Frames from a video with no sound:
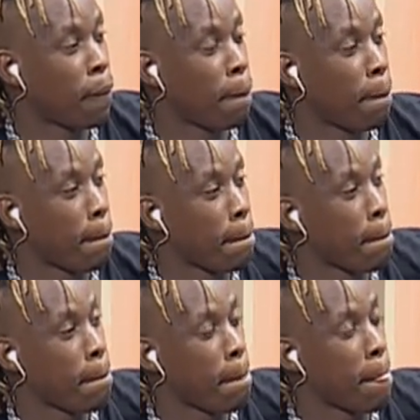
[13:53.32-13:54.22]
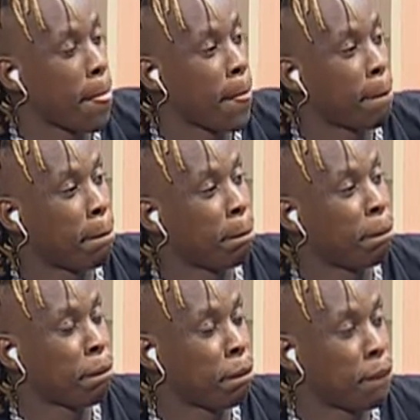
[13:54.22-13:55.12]
Yeah.
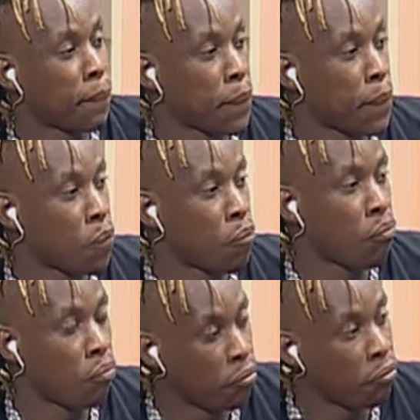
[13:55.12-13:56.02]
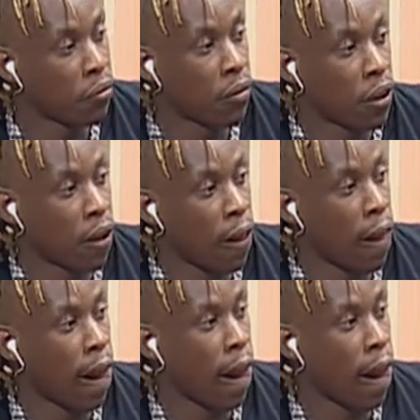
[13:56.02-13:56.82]
On Facebook, Victor Otieno Pio